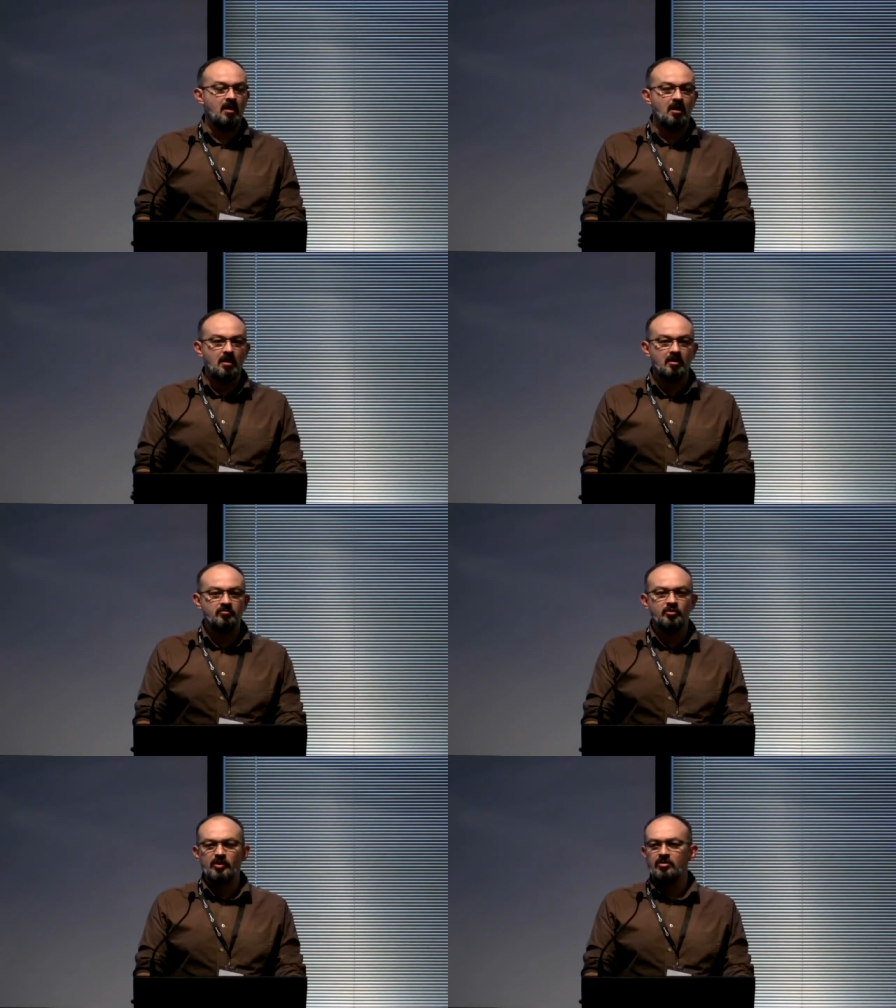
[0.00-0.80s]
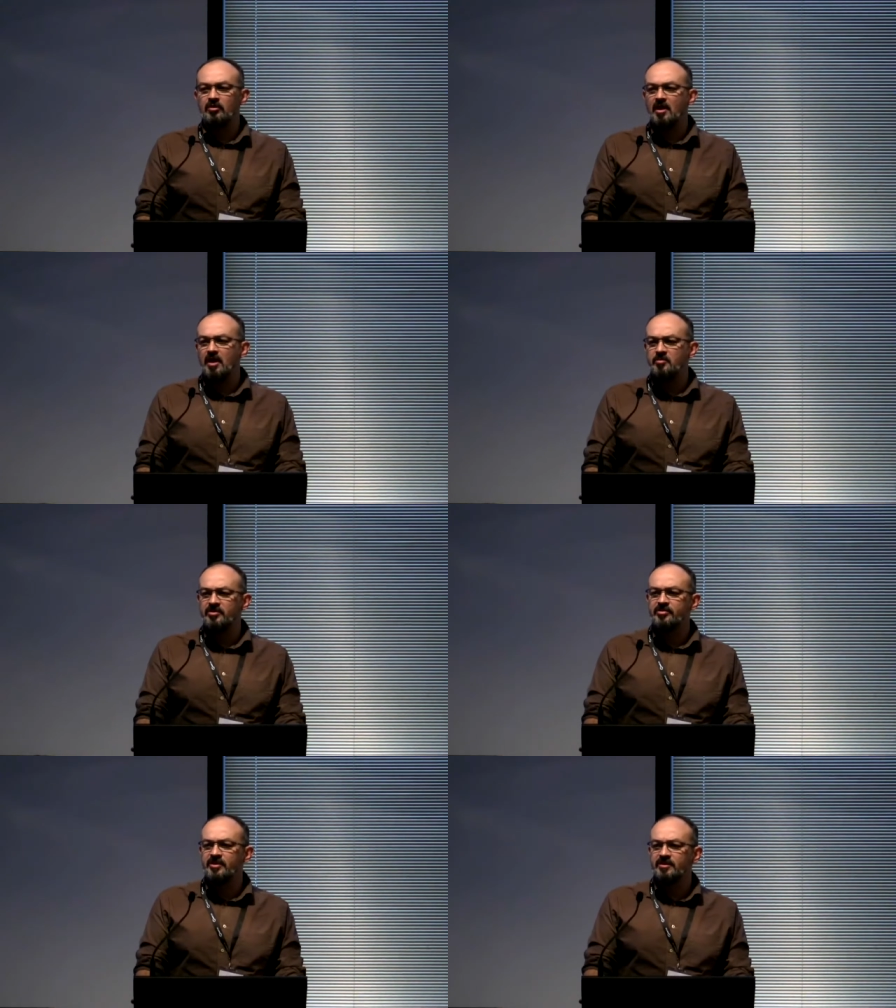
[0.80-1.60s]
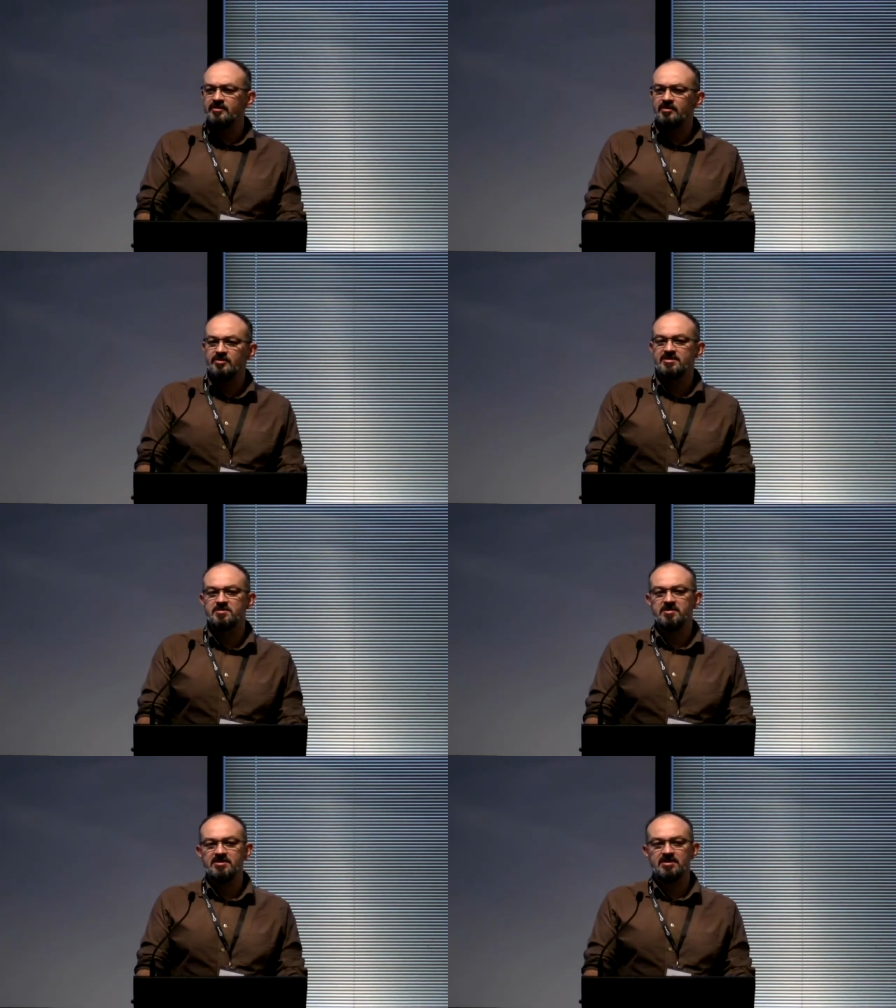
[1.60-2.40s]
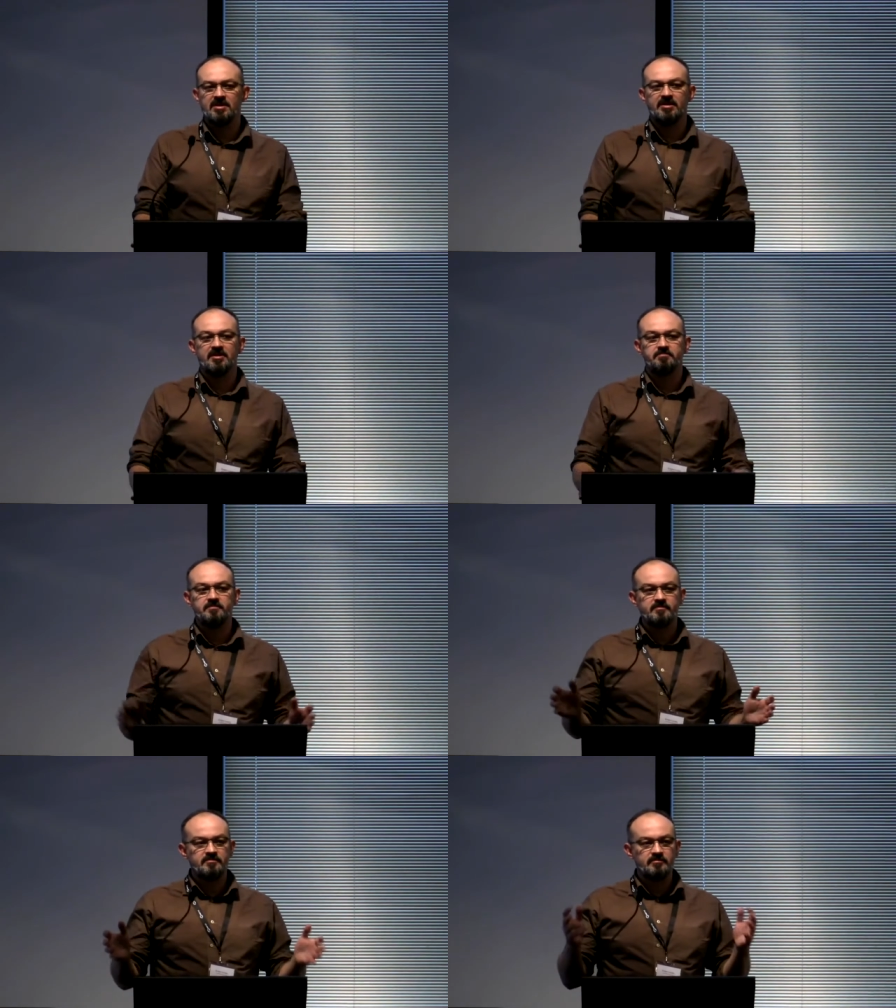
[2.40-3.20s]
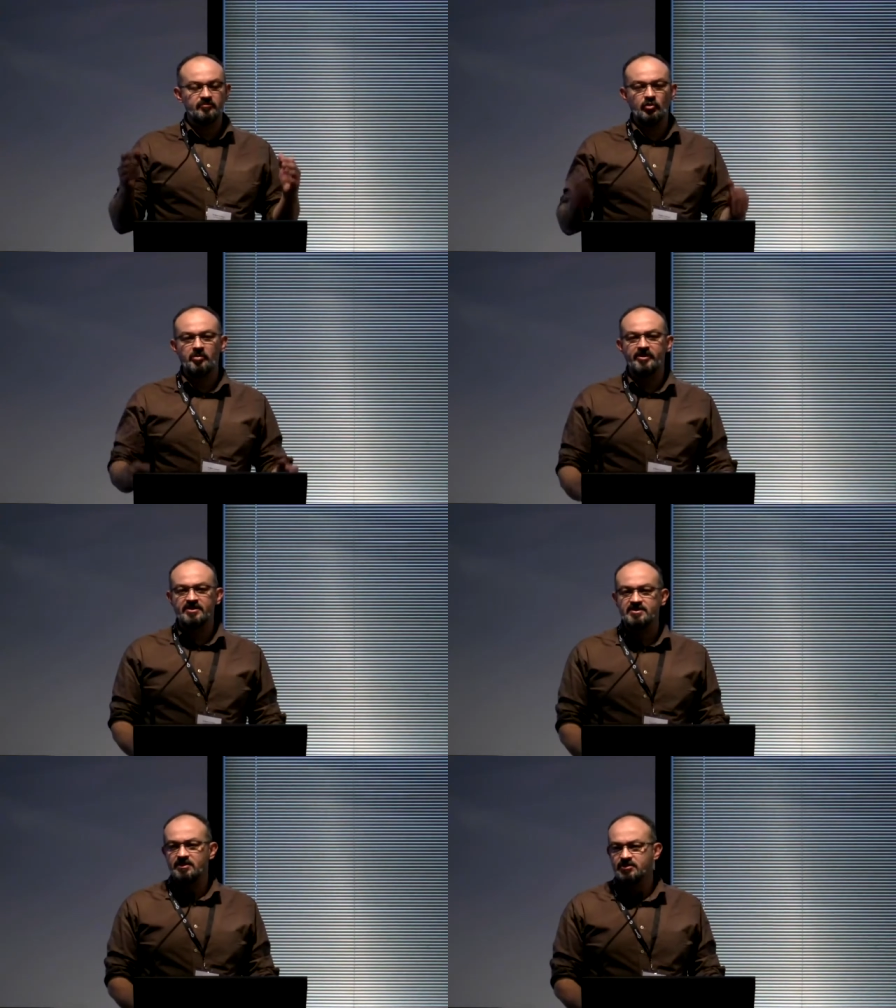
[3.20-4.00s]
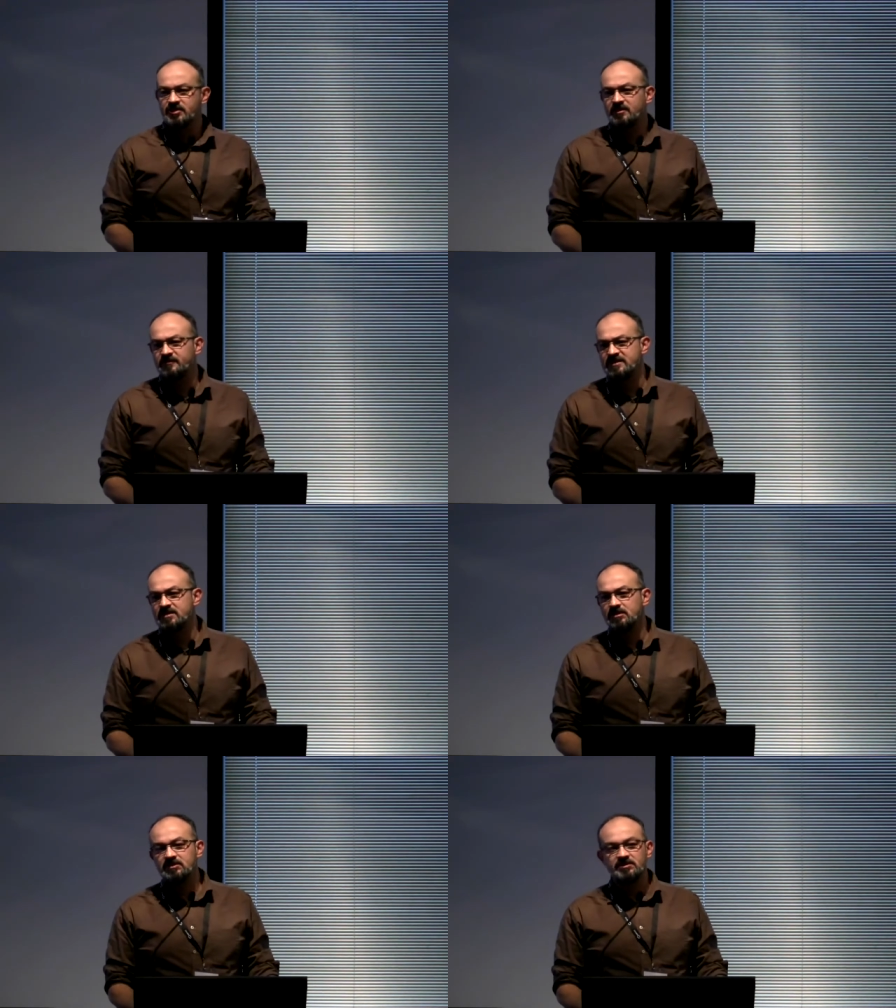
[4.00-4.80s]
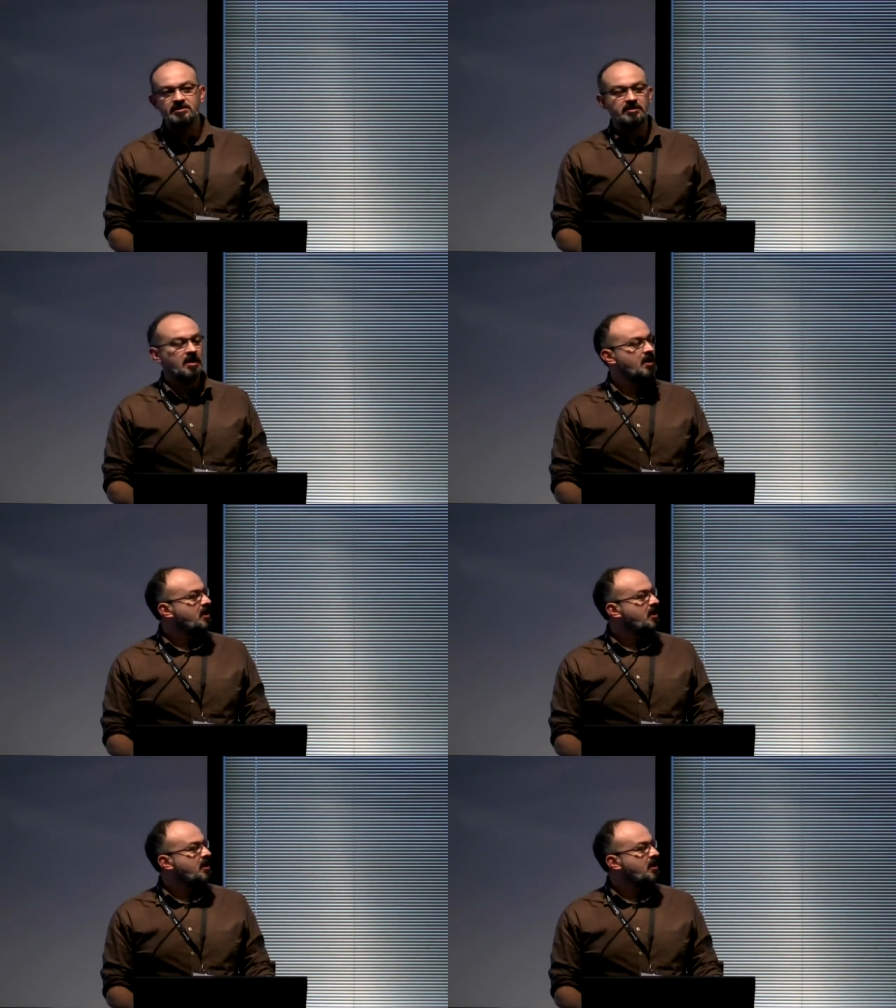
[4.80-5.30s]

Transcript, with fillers: uh, what we call hybrid theater, which is basically a robotic surgical facility,